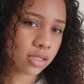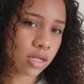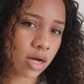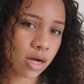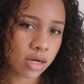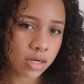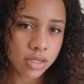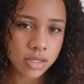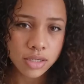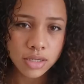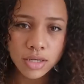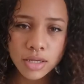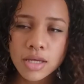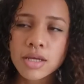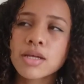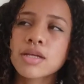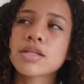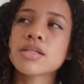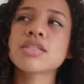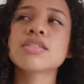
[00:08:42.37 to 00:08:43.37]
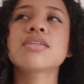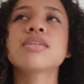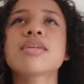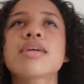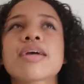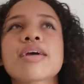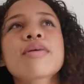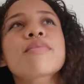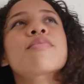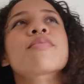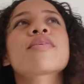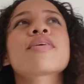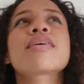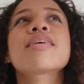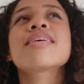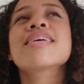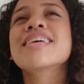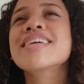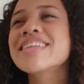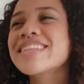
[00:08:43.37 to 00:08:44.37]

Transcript: talked to the camera.